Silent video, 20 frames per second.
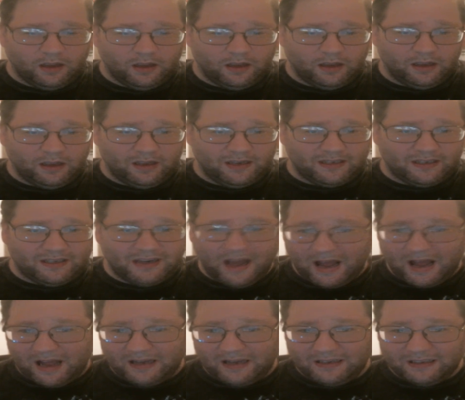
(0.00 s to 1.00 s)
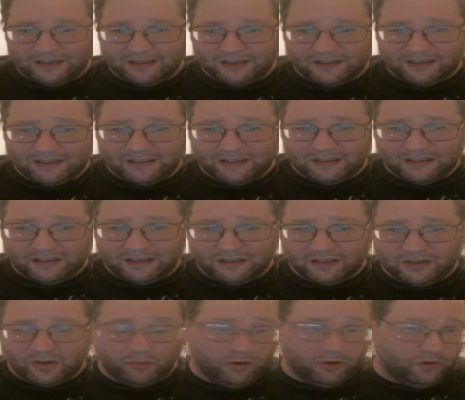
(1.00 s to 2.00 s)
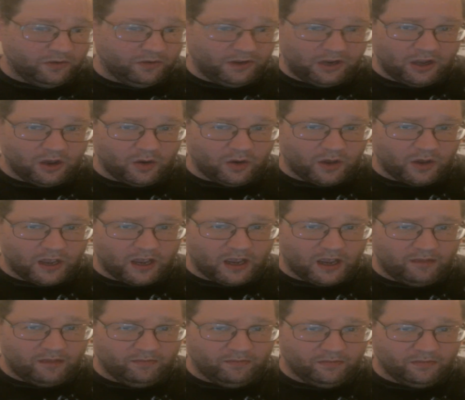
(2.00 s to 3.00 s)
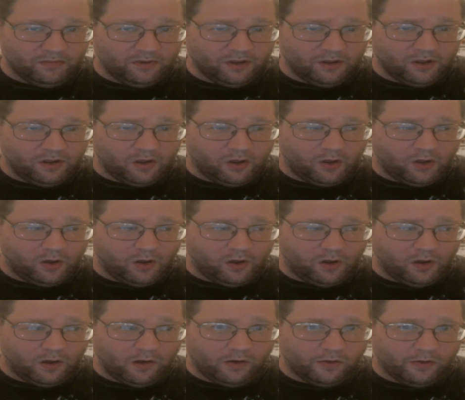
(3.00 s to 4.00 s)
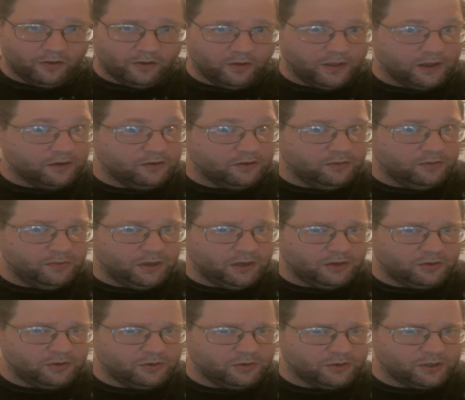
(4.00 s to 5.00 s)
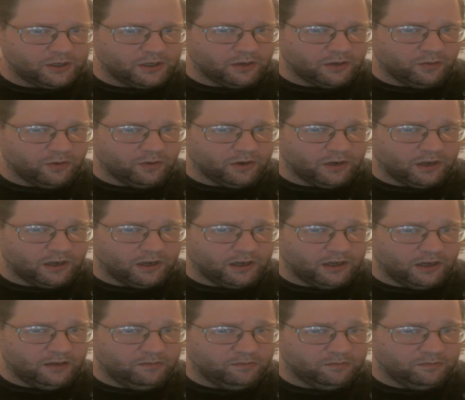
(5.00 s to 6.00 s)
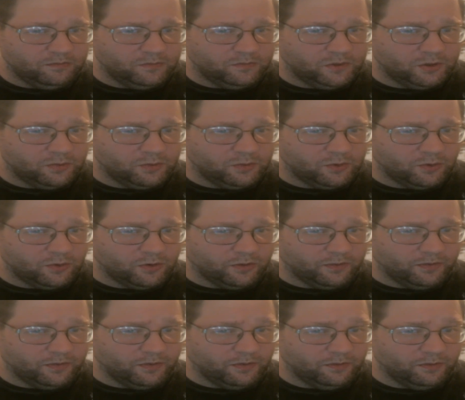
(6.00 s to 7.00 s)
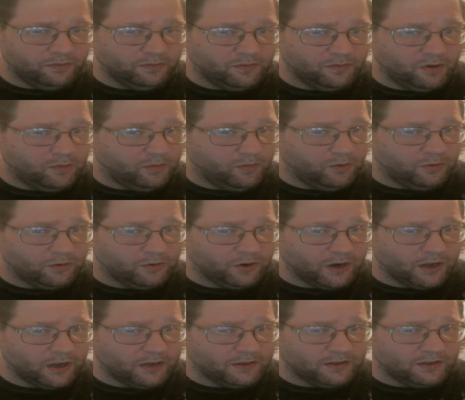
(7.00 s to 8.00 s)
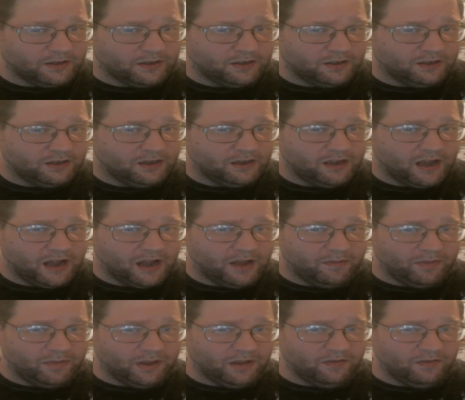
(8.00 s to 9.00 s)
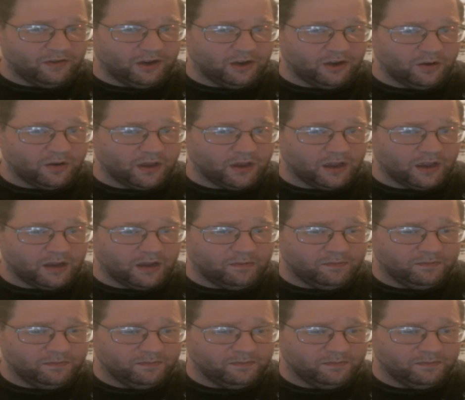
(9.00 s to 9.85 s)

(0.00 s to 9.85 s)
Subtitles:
It is not some new video game, although that could be interesting one day. Some sort of Poltergeist IP video game.